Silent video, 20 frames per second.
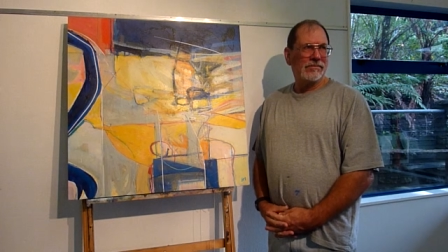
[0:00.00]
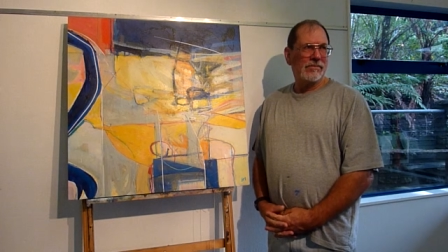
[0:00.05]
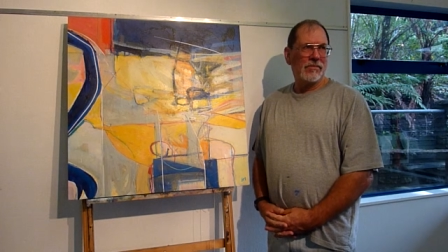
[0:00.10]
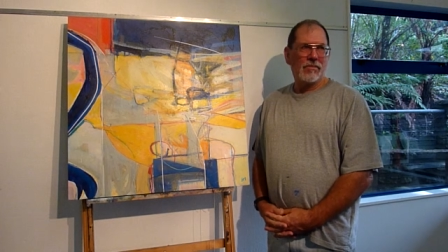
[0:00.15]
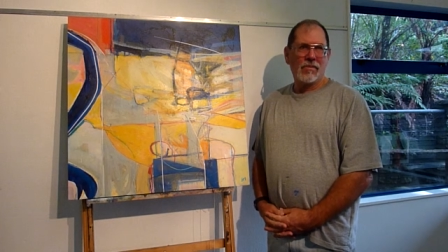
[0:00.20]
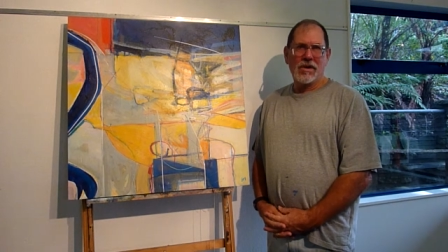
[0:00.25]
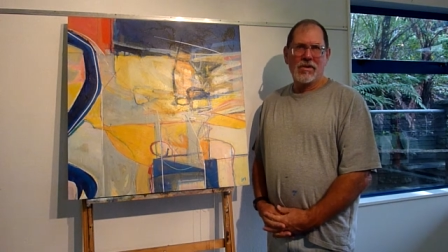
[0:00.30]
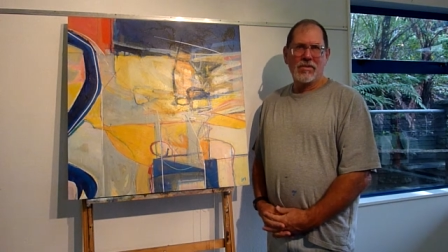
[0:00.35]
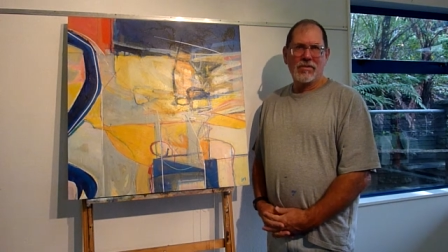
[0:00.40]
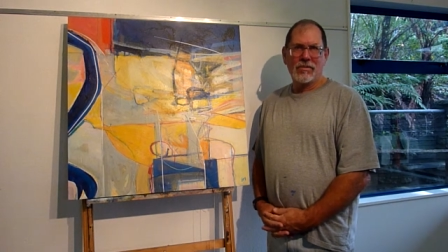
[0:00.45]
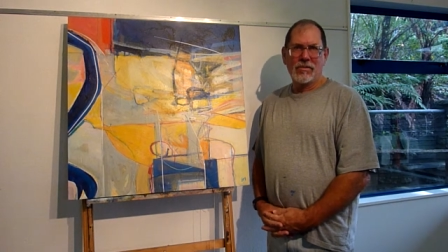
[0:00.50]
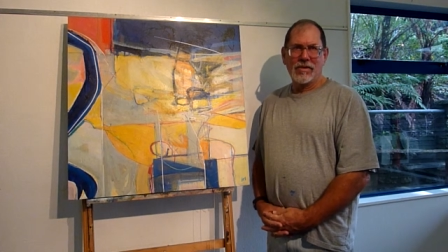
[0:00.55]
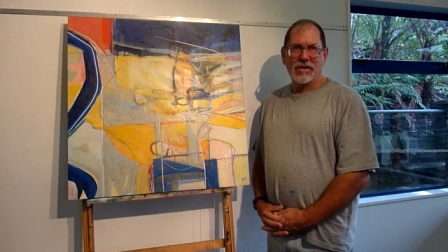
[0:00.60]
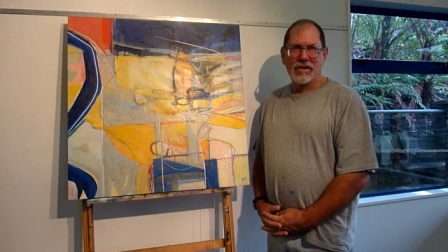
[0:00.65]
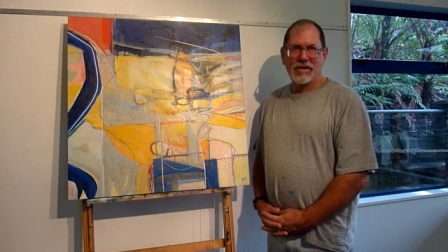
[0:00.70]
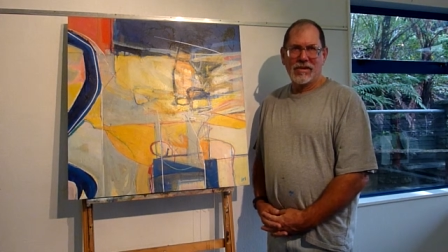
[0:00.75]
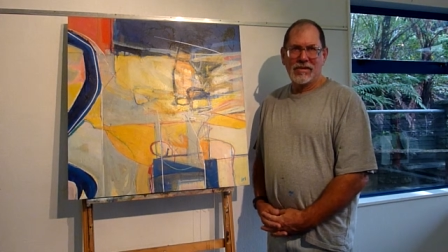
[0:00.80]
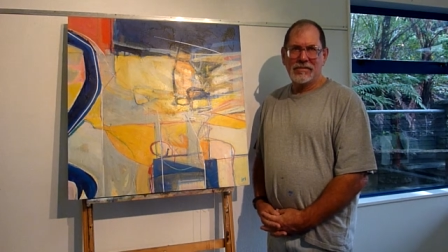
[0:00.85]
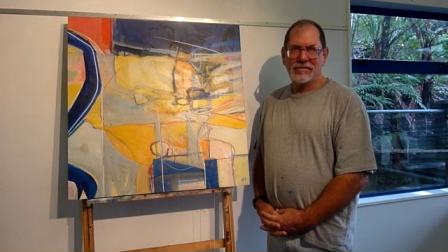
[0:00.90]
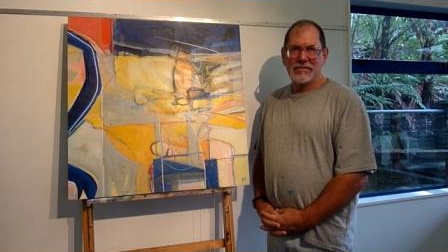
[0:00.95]

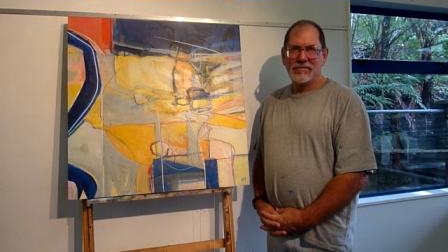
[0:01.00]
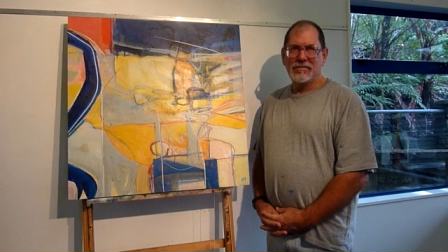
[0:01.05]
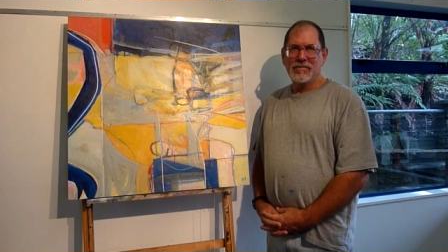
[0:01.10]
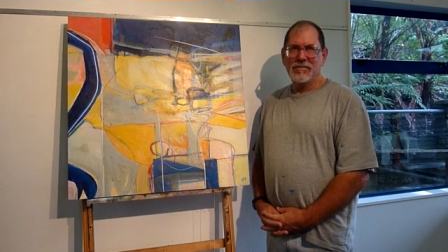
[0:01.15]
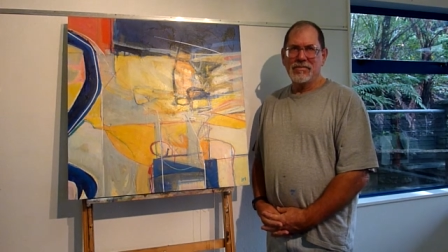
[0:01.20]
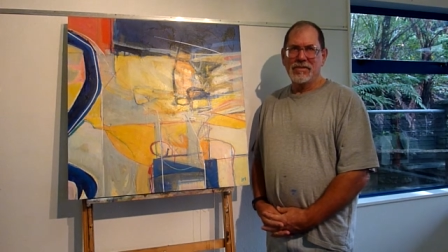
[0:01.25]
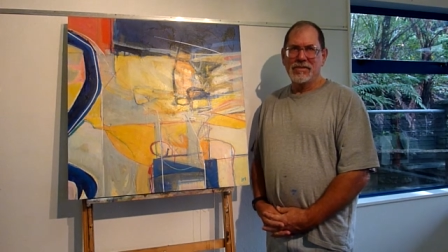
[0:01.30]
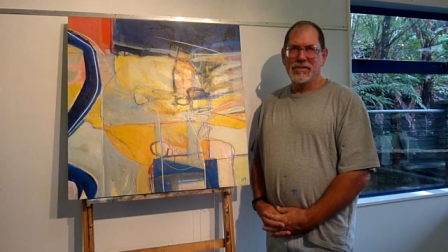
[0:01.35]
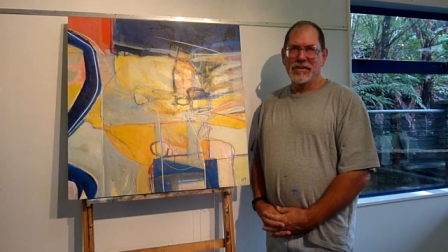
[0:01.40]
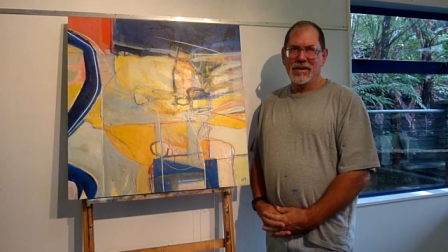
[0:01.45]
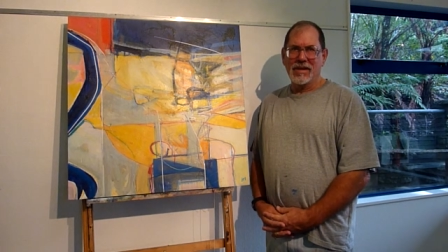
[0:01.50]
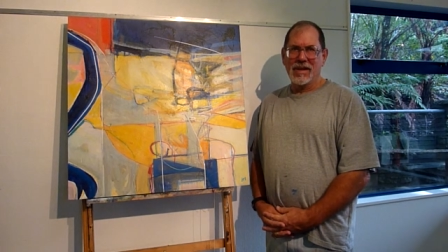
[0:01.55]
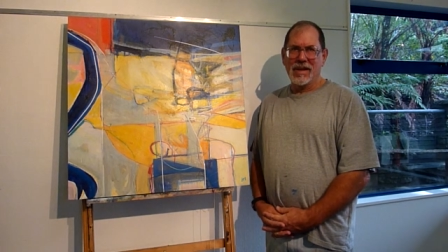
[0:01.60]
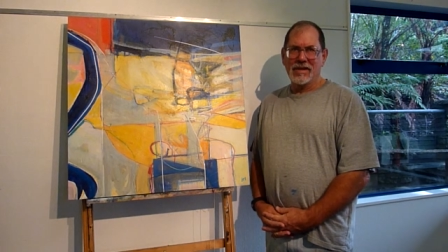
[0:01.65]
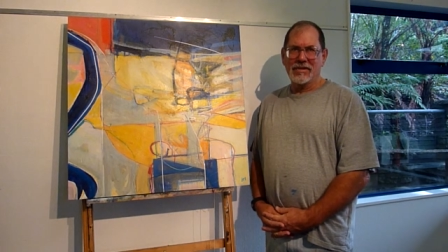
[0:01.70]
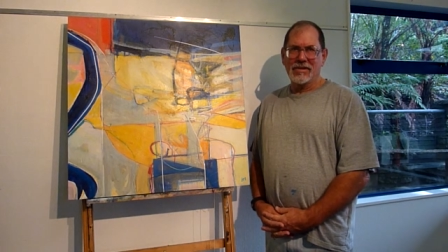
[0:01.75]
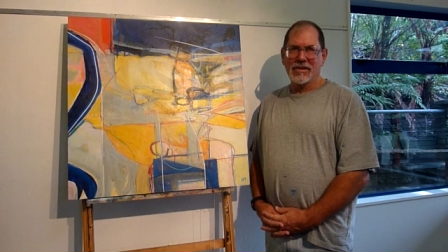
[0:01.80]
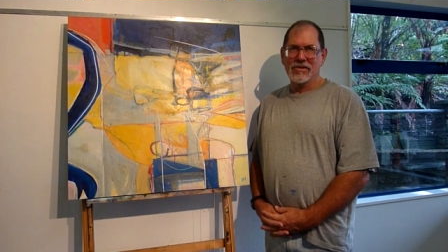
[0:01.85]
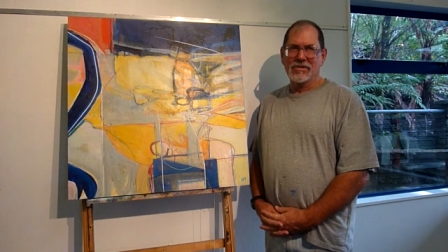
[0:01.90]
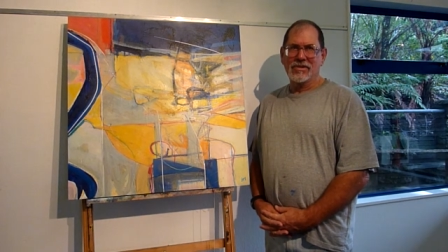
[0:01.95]
Motherwell,
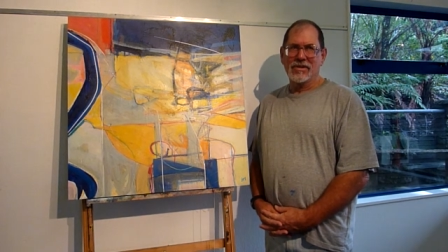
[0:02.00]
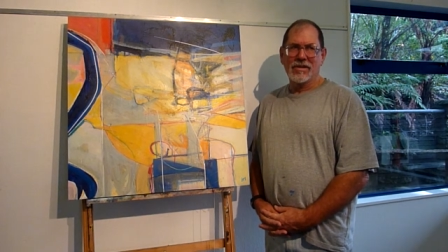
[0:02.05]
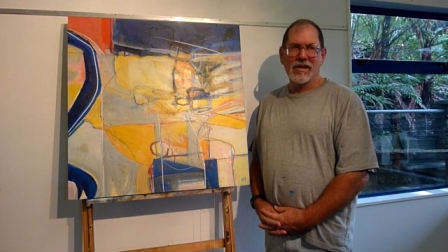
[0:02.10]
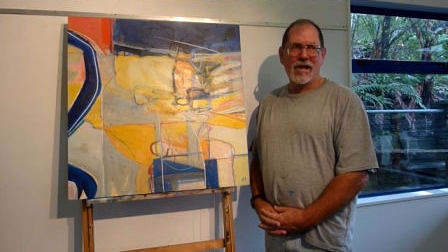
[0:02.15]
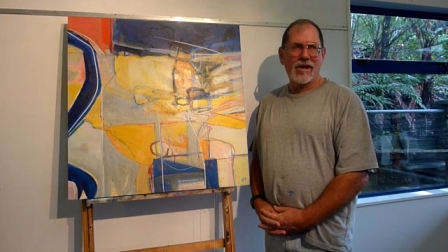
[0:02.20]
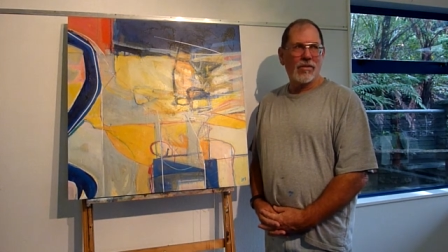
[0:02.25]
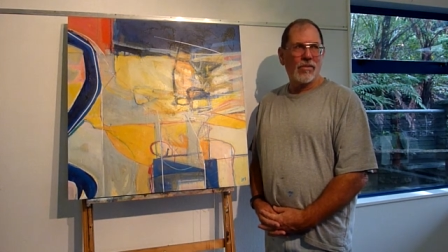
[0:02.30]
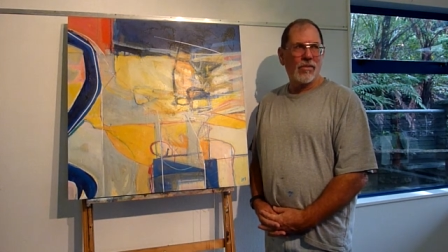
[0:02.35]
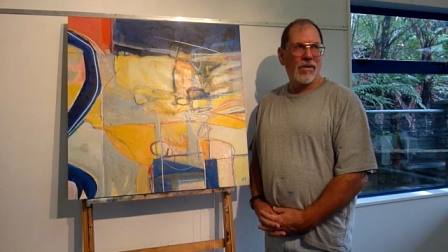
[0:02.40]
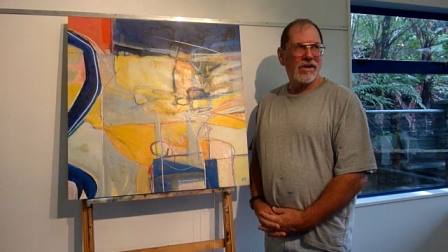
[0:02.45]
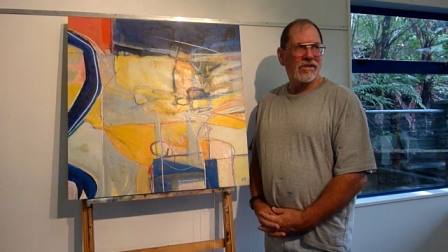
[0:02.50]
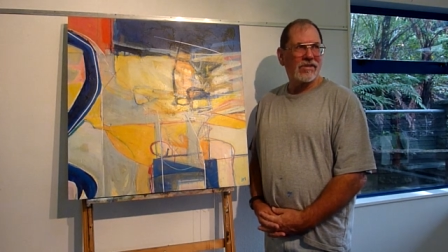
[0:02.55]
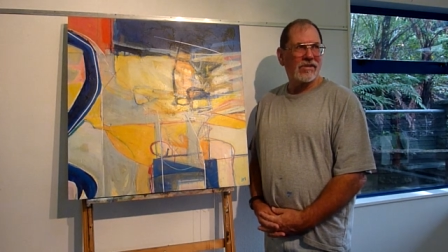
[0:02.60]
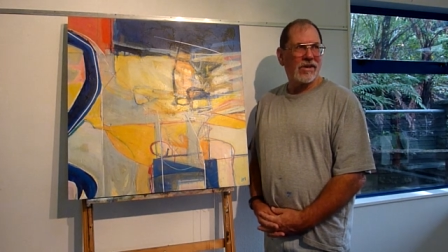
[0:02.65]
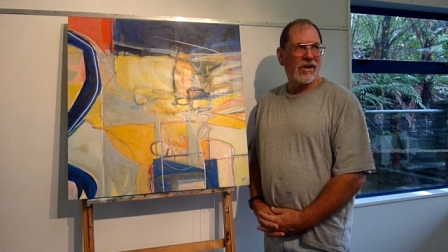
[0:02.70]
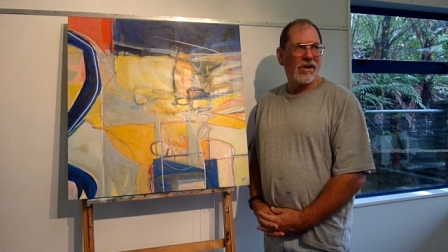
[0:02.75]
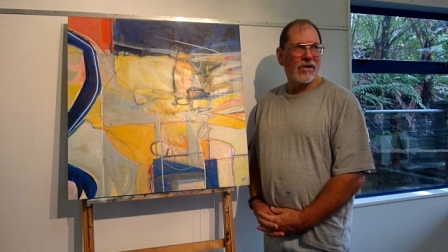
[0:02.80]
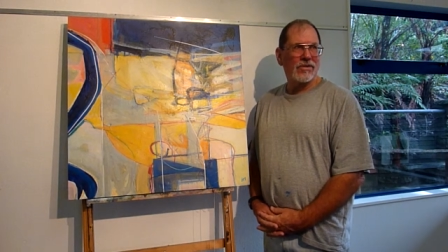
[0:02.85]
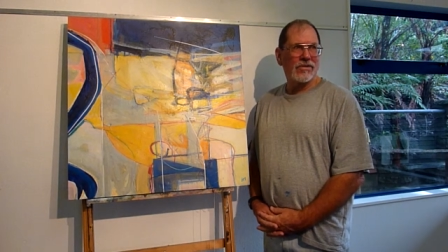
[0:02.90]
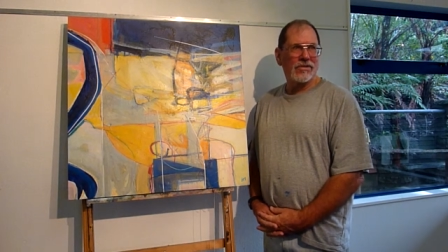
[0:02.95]
and there's a lot of West
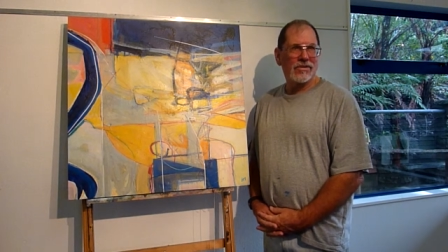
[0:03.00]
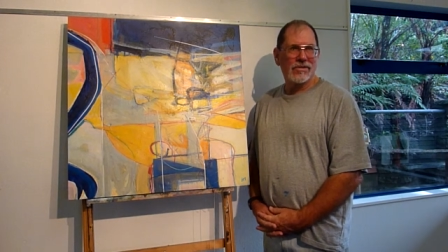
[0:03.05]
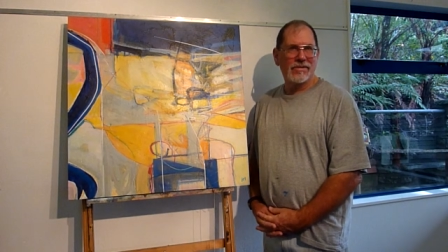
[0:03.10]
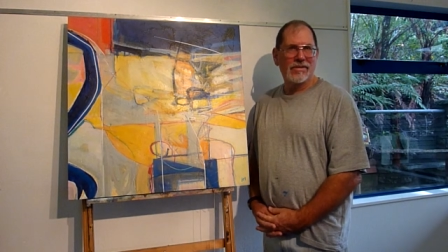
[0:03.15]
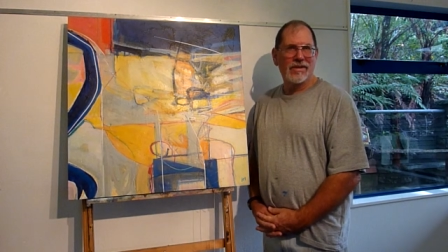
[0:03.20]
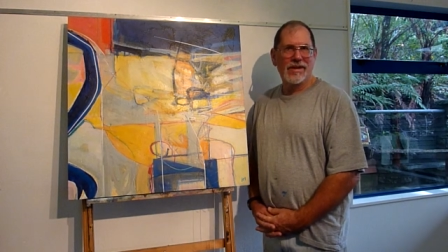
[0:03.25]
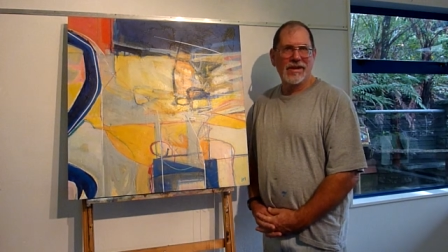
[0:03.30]
Coast